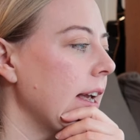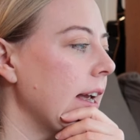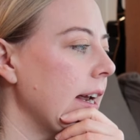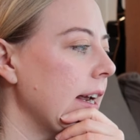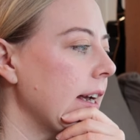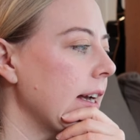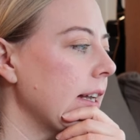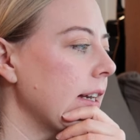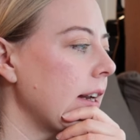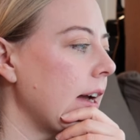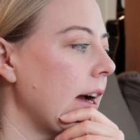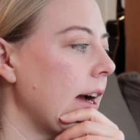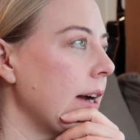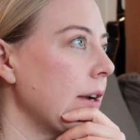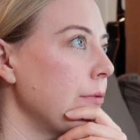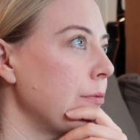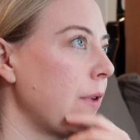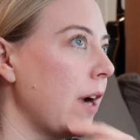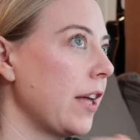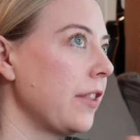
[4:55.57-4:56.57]
And
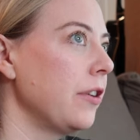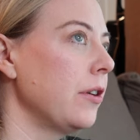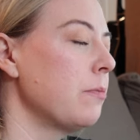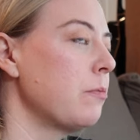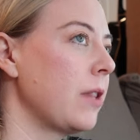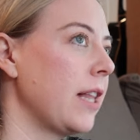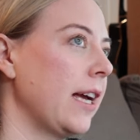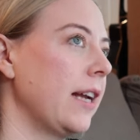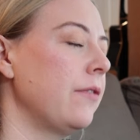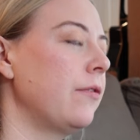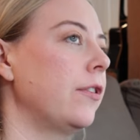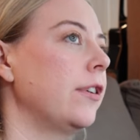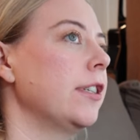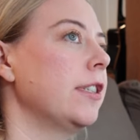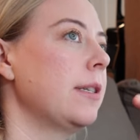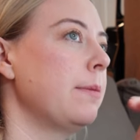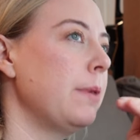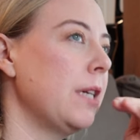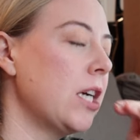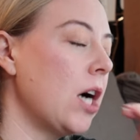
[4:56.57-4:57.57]
I'd rather plan for it
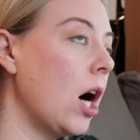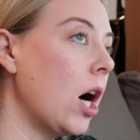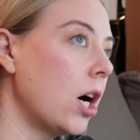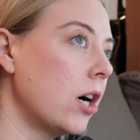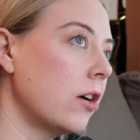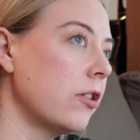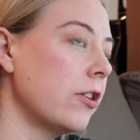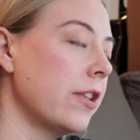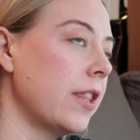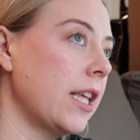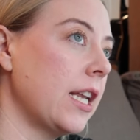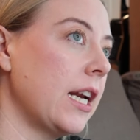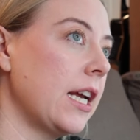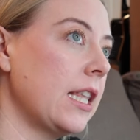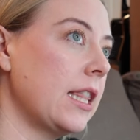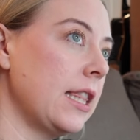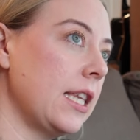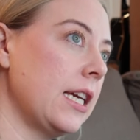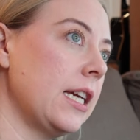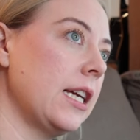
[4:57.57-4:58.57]
to be harder than I
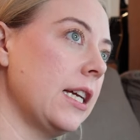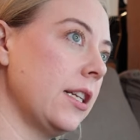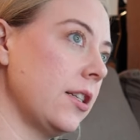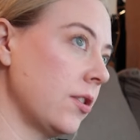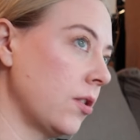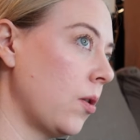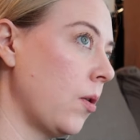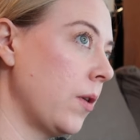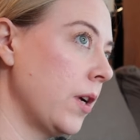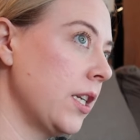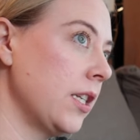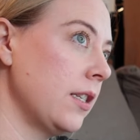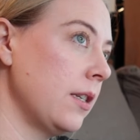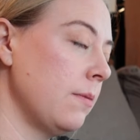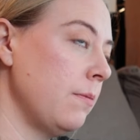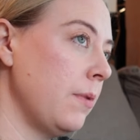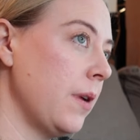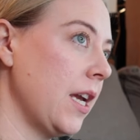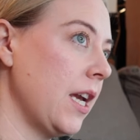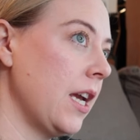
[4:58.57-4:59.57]
think it's going to
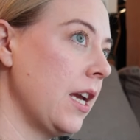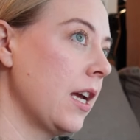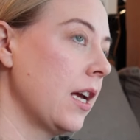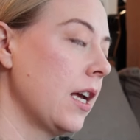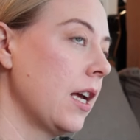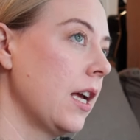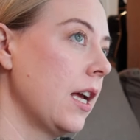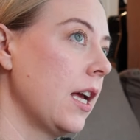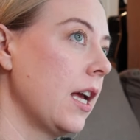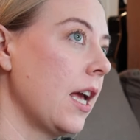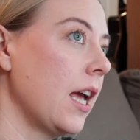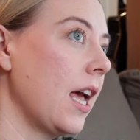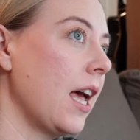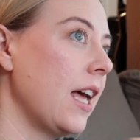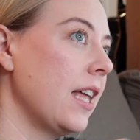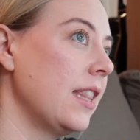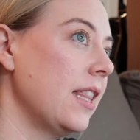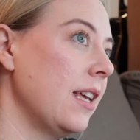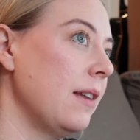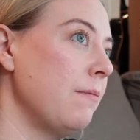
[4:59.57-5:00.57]
be
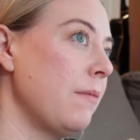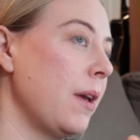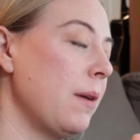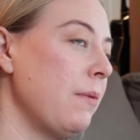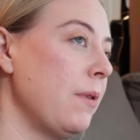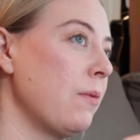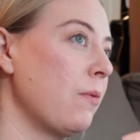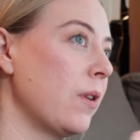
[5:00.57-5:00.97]
And then maybe